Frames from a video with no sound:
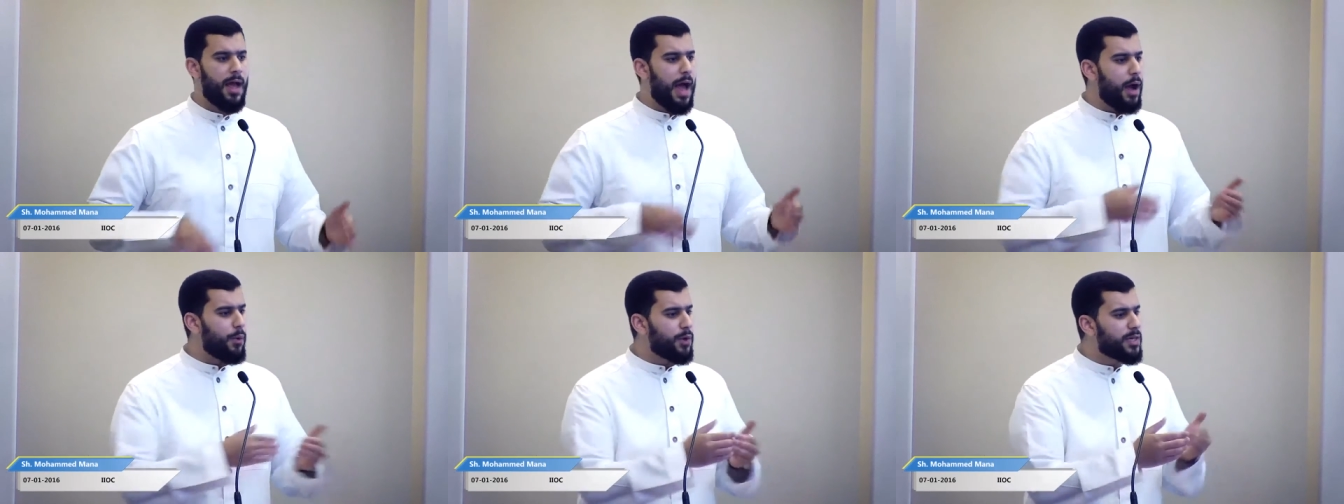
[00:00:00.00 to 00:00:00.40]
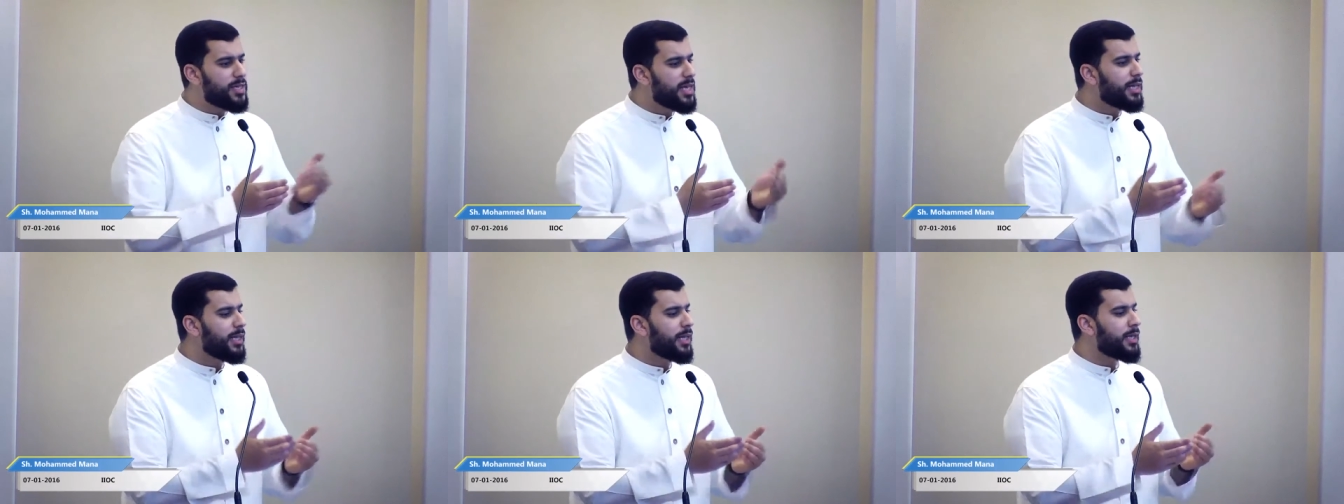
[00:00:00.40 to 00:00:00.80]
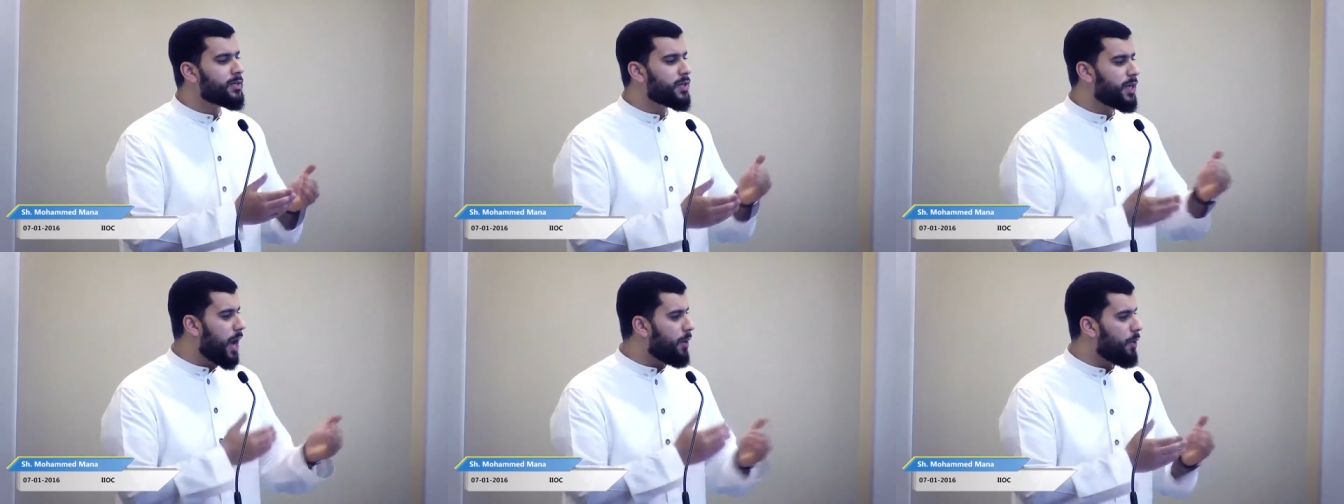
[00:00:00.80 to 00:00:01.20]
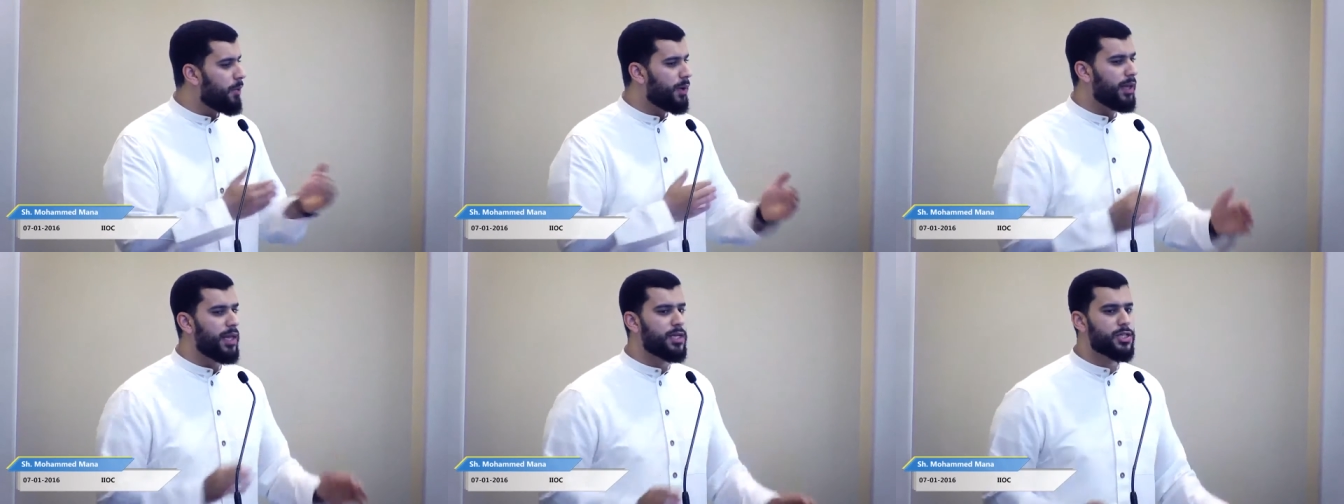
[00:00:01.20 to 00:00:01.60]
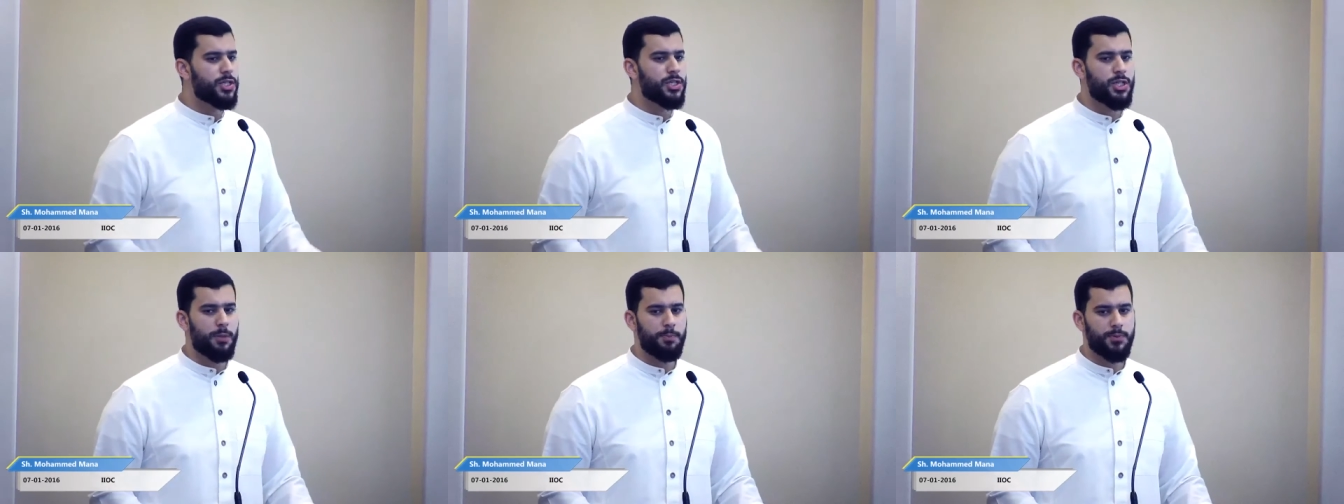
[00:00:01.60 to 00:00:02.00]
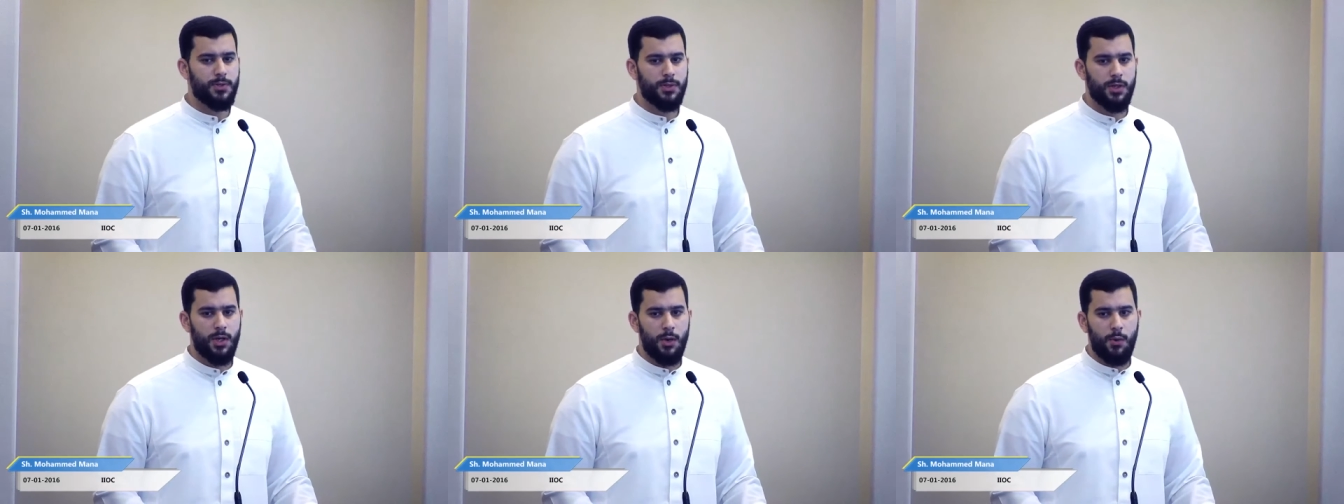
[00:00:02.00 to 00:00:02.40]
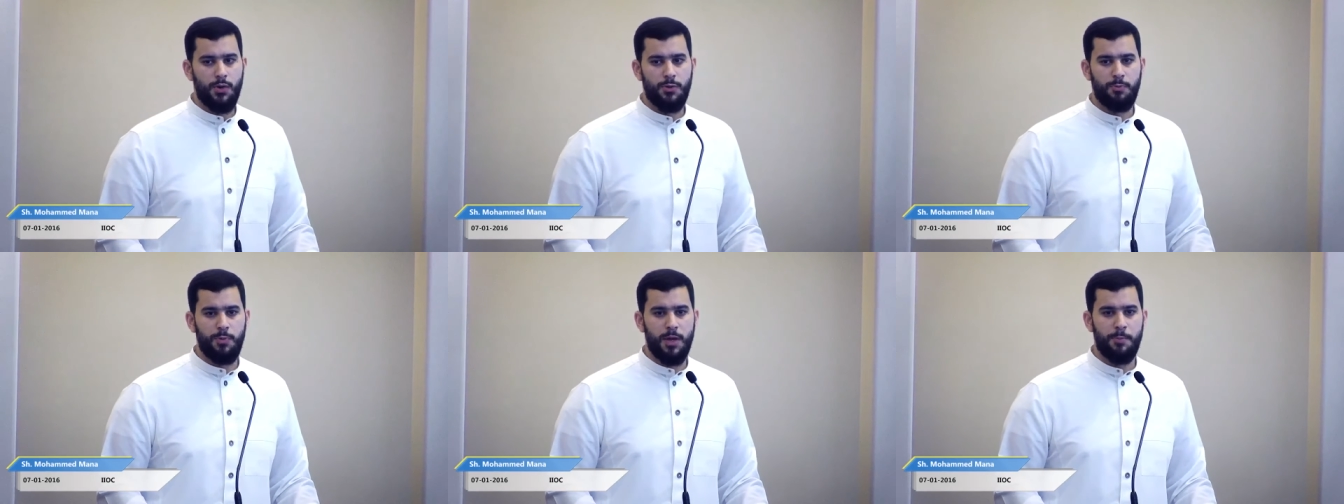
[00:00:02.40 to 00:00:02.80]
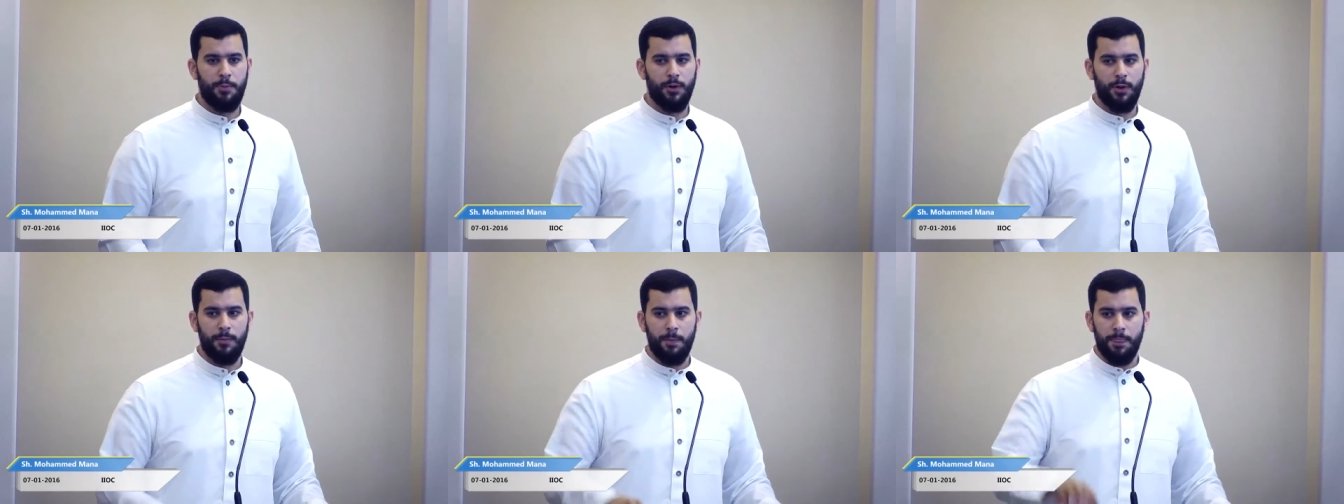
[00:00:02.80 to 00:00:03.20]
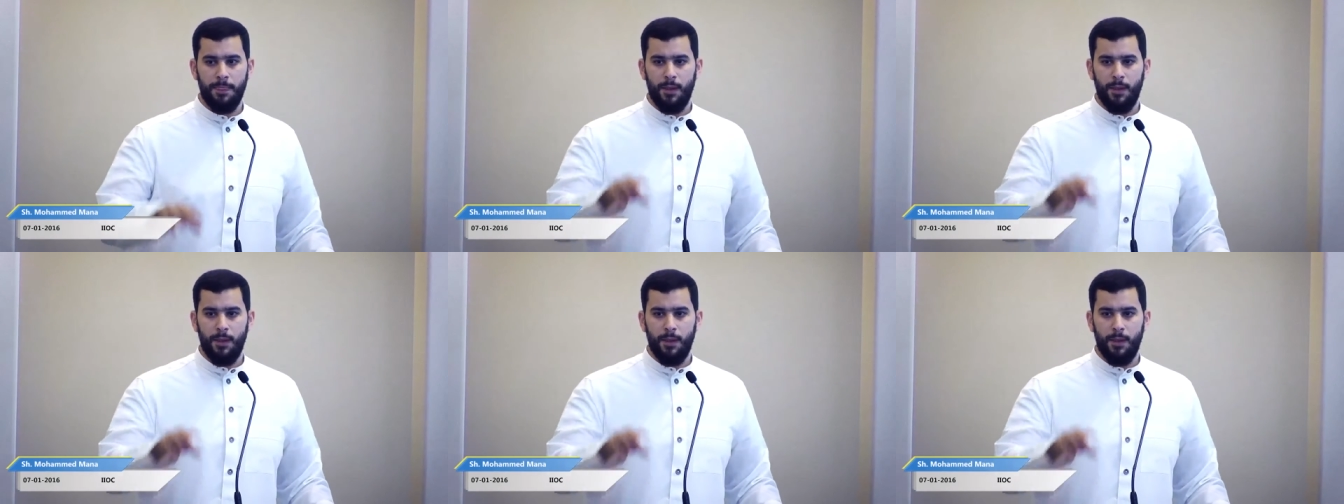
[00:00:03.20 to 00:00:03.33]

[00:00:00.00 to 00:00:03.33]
Our dealings and our relationships with people.